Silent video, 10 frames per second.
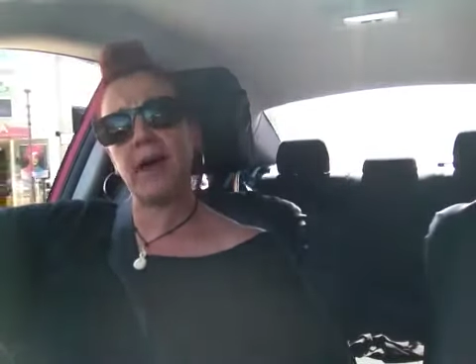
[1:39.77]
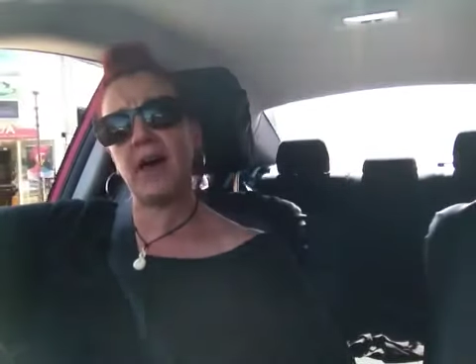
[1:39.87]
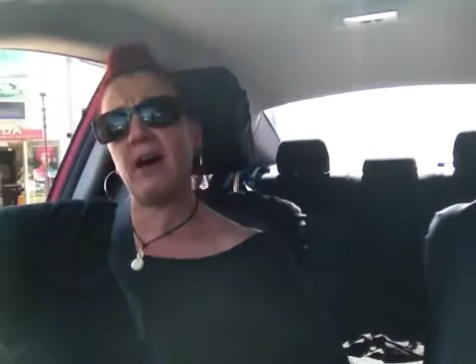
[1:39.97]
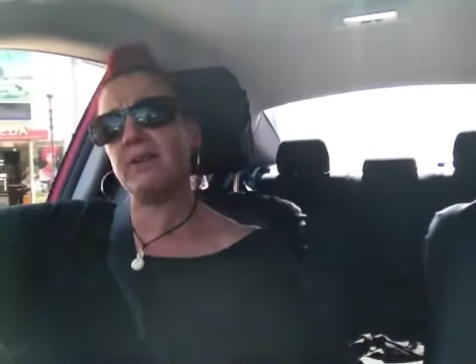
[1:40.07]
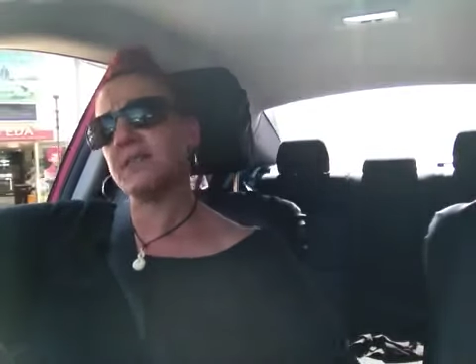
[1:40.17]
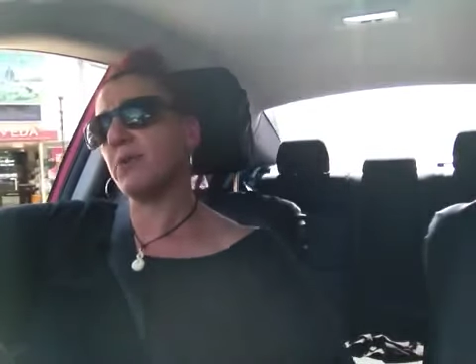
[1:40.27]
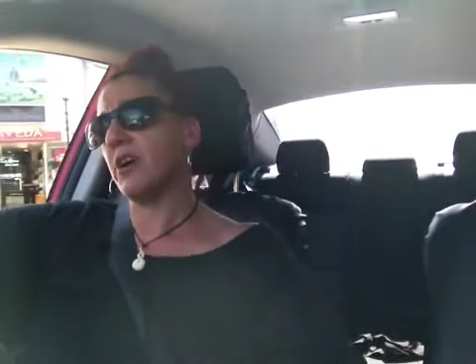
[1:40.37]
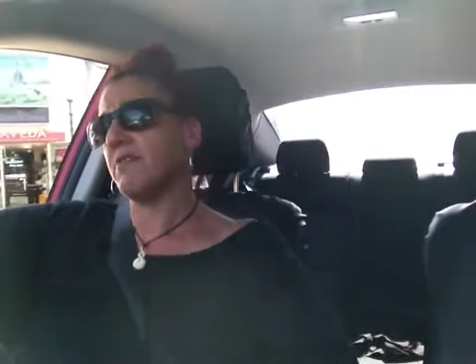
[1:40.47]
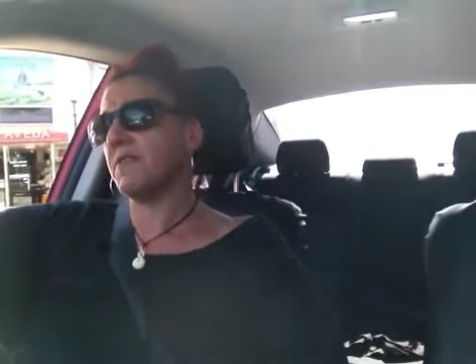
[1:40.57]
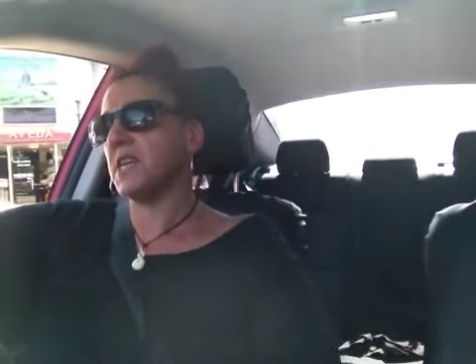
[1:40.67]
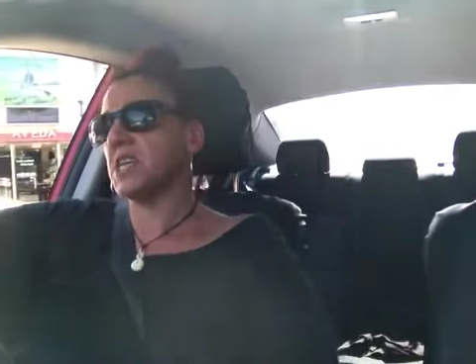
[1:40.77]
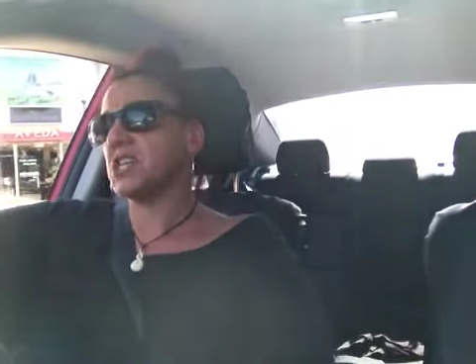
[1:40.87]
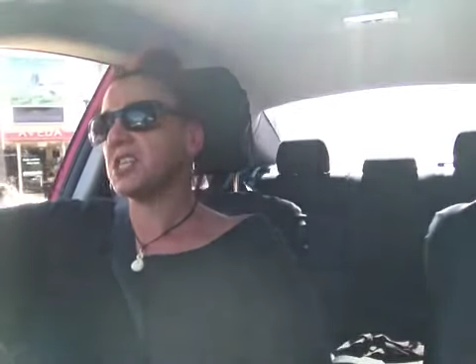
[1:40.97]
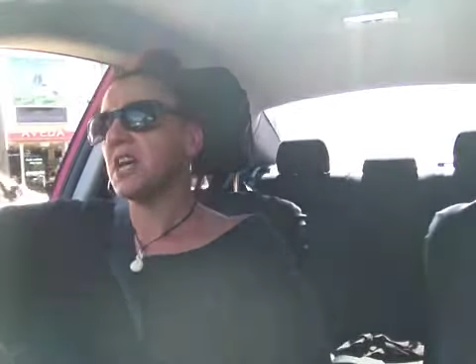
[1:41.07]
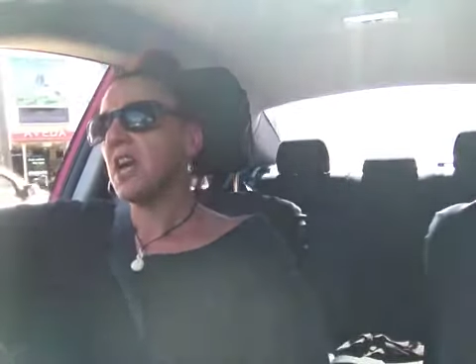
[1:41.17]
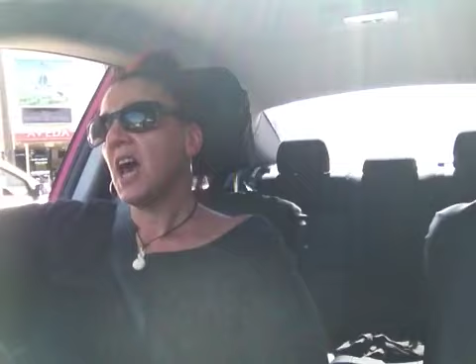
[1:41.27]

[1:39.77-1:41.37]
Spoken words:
pounds when I finished,